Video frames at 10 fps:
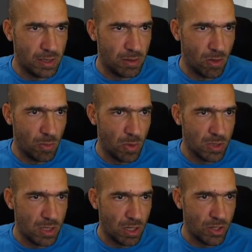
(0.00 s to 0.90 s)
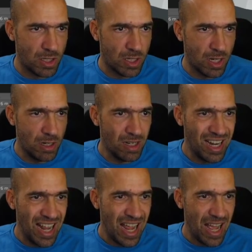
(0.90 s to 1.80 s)
it almost touches here,
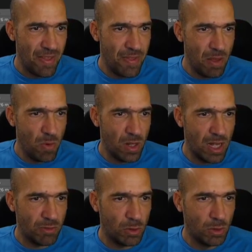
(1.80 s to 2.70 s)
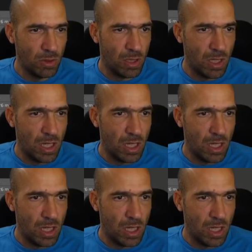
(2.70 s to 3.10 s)
and then we'll have to